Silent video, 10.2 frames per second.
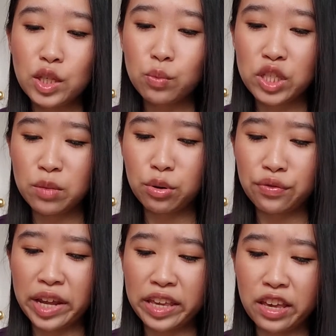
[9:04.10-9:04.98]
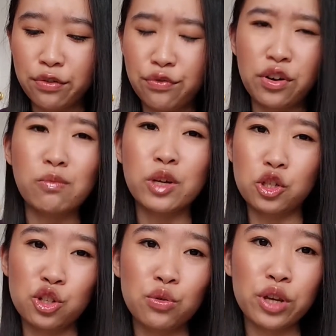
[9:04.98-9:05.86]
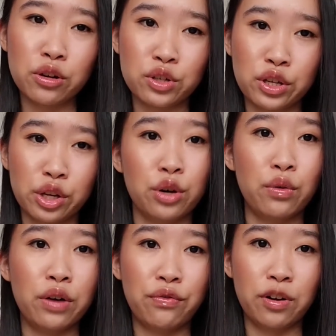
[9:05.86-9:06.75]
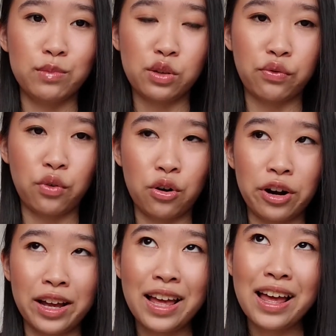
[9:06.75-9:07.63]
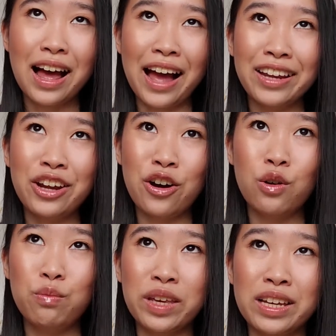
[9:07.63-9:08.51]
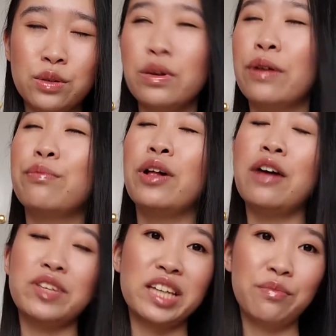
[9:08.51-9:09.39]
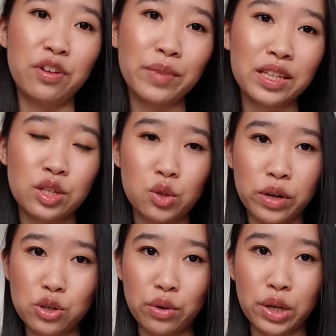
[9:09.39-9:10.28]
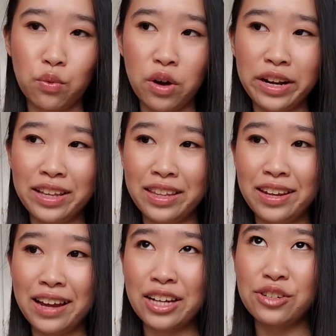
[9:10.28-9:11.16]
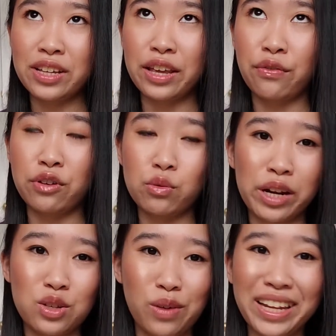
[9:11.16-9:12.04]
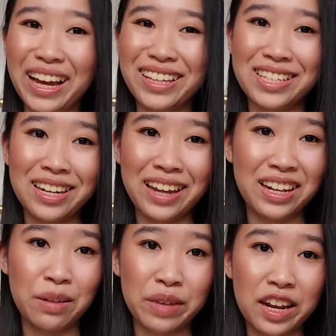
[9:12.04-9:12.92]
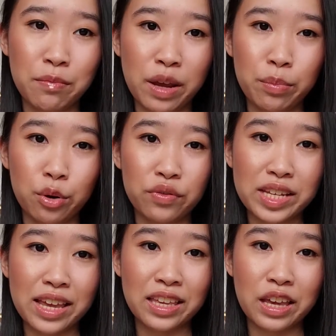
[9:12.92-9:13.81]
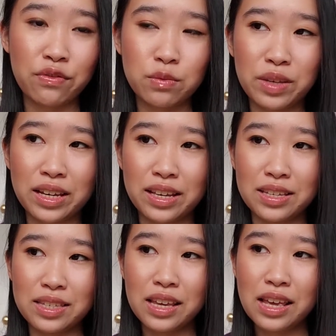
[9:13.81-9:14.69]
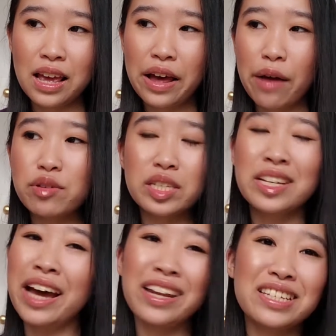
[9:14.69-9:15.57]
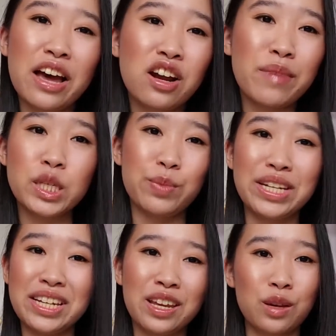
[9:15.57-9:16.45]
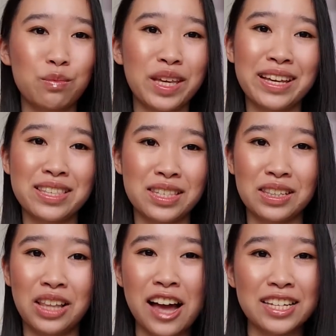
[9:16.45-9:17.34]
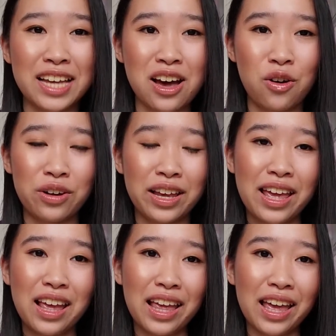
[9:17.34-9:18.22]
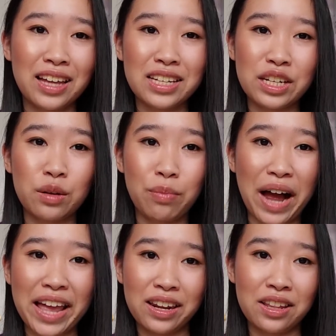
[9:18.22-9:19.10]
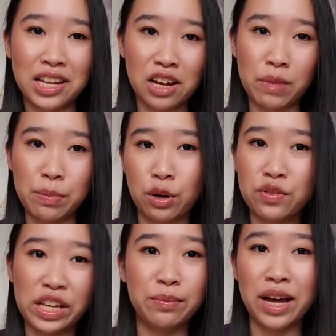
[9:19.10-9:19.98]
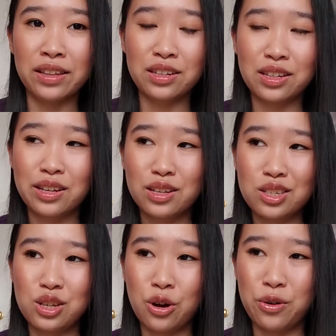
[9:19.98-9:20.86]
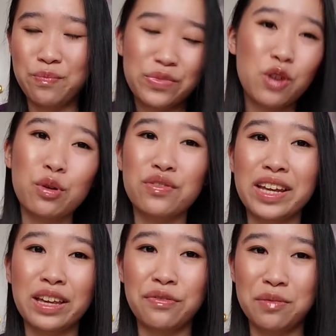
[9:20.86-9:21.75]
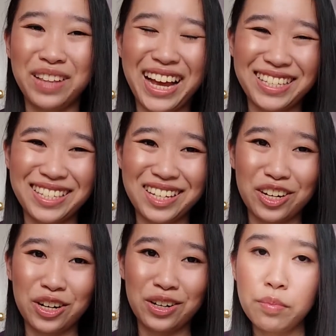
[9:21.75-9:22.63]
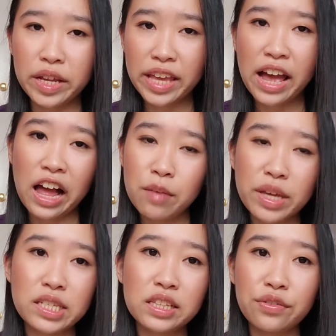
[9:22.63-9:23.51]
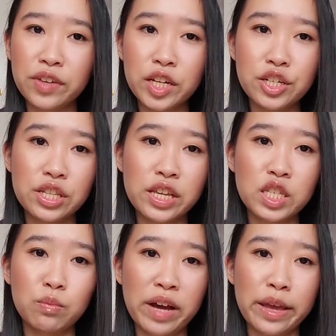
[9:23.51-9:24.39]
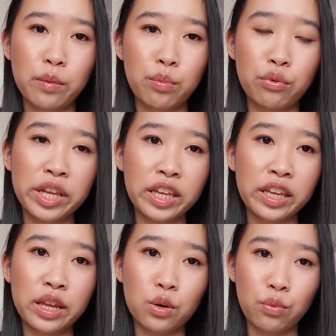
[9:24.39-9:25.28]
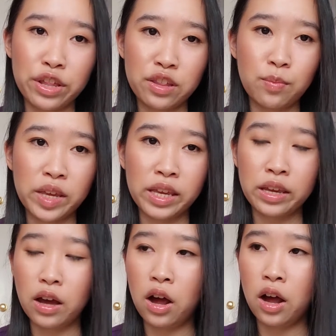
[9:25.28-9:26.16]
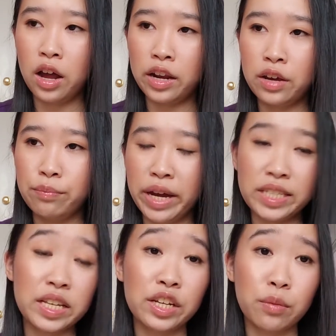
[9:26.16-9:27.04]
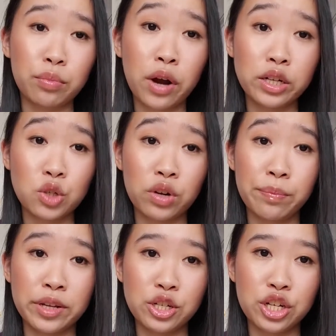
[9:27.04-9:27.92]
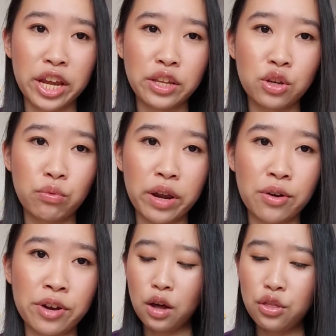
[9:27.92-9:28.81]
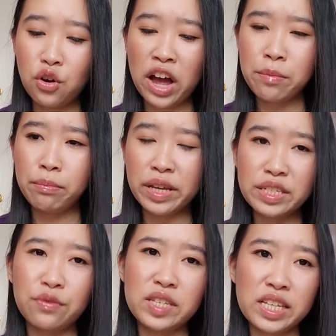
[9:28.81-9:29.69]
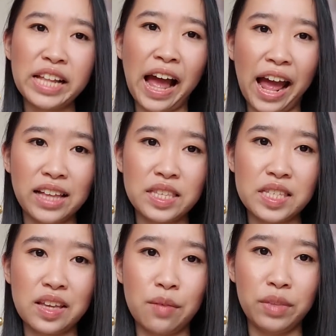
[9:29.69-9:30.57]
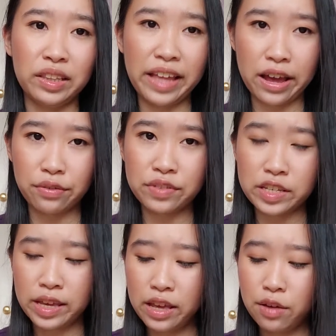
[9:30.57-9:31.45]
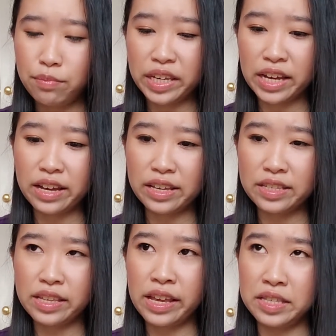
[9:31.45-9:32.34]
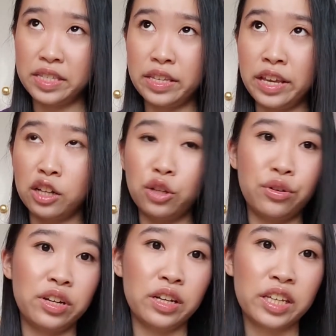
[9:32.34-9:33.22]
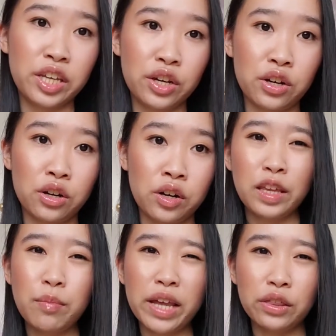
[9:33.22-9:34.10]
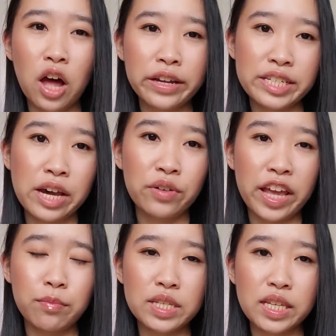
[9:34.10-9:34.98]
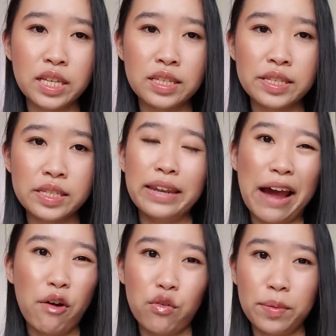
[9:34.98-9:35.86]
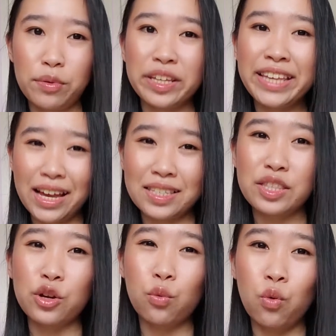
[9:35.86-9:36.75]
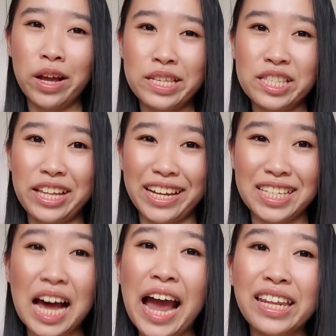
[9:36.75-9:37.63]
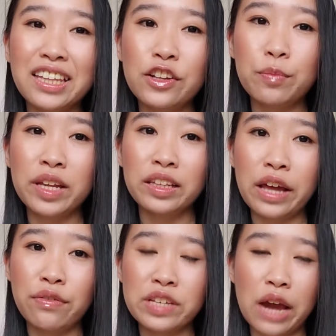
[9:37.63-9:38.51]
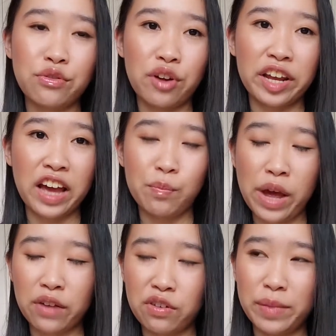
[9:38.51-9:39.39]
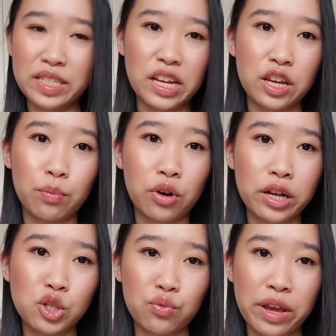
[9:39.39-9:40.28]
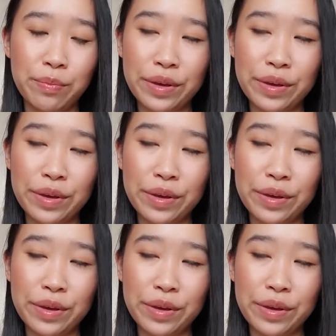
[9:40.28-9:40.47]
was the birthday gift from 2 years ago from Sephora. I know because, well, obviously I'm filming this in 2021, and then actually for 2020, I didn't end up getting my birthday gift because I was cutting down on my spending because lockdown, and I didn't buy anything on my birthday month. So no birthday gift from last year. But yeah, I basically finished this by bringing it with me on my study abroad trip in January, although I must have still had some left because it's included in here in my lockdown empties. Now I remember, yes, there was like a tiny little bit left after I got back from my study abroad trip,